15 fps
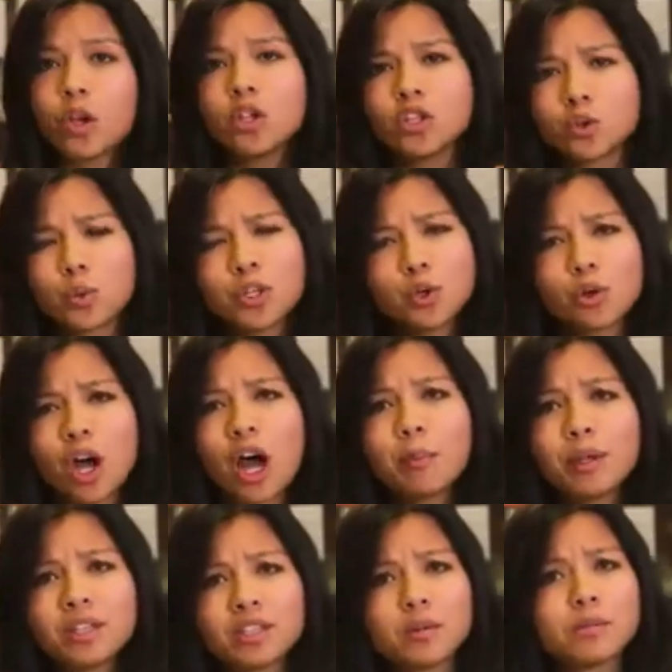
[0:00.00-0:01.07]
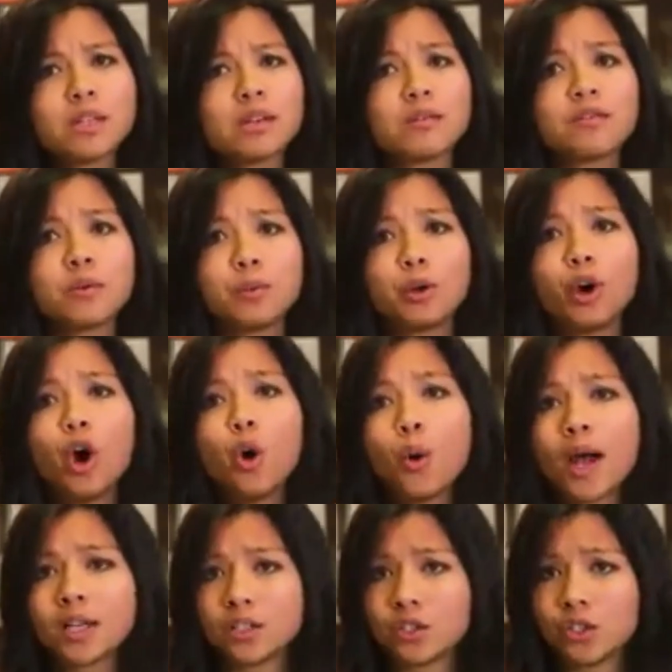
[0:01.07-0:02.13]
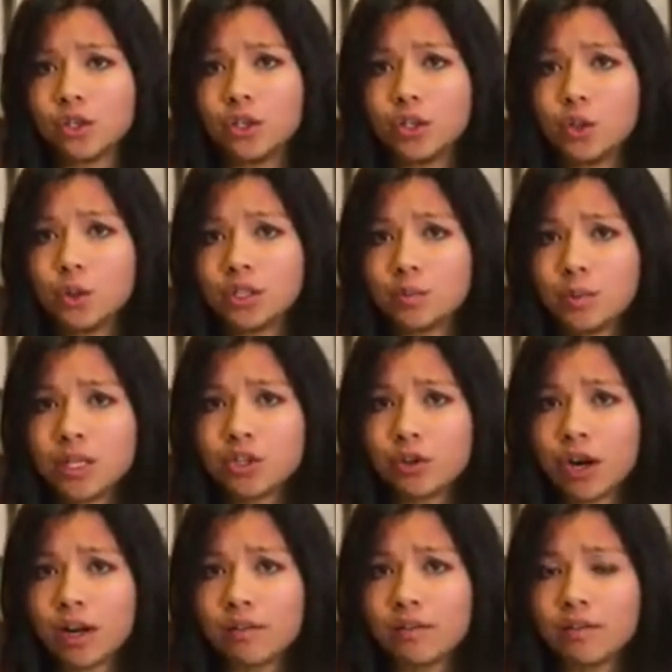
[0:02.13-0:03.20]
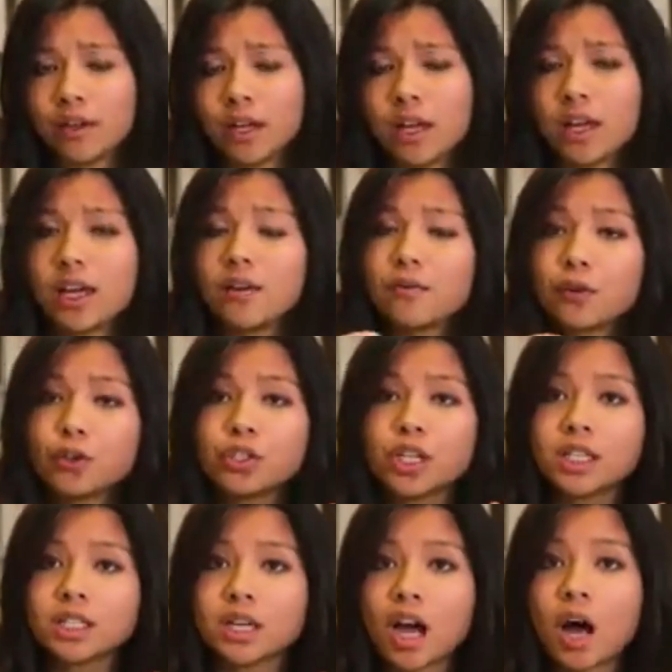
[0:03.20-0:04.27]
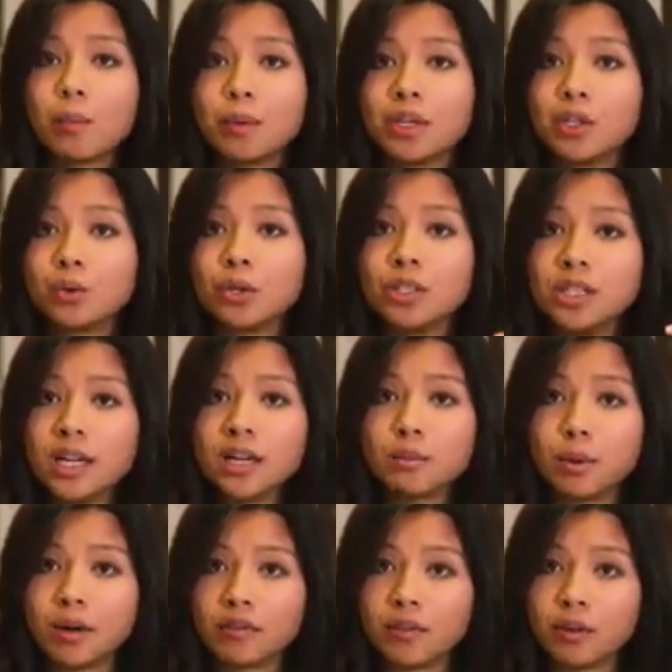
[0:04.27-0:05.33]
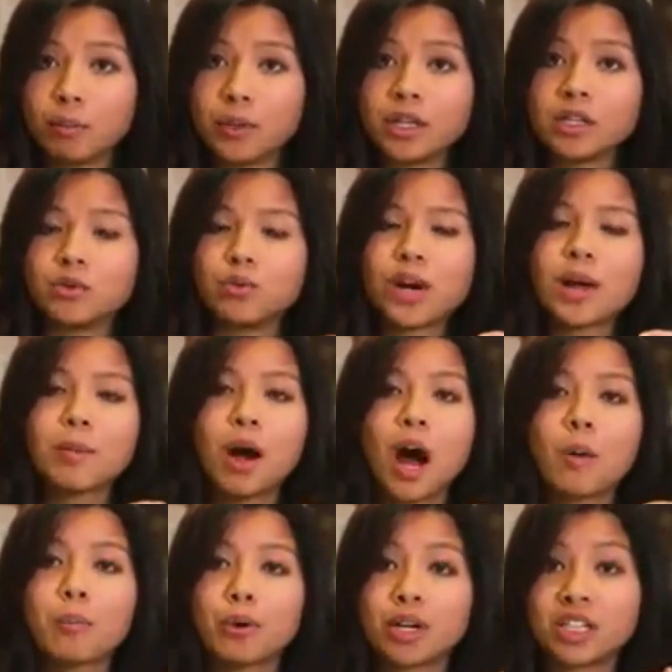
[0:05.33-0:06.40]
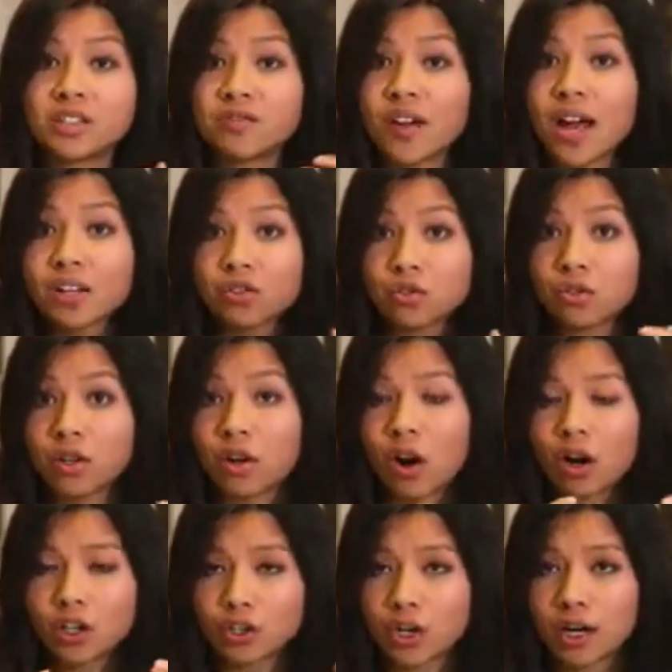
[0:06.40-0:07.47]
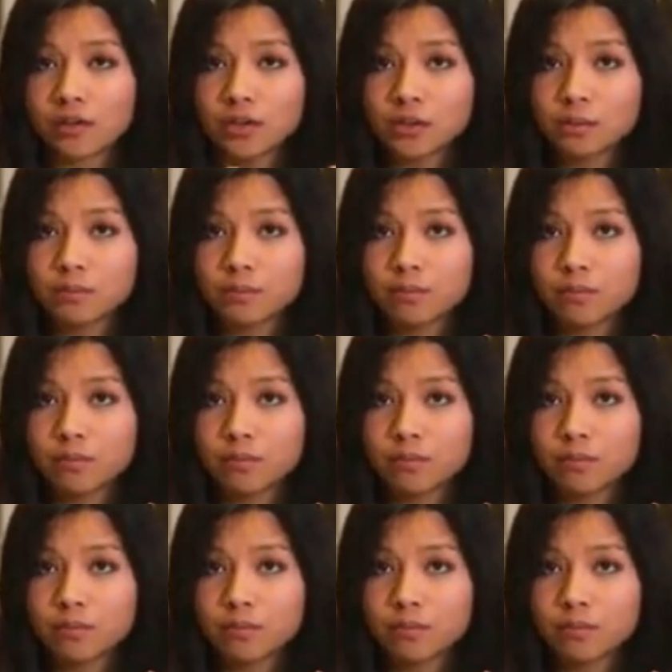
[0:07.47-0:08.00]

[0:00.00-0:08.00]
So when you copy something from your OS to your USB drive, it first gets copied to a data buffer because RAM operates faster than hard drives.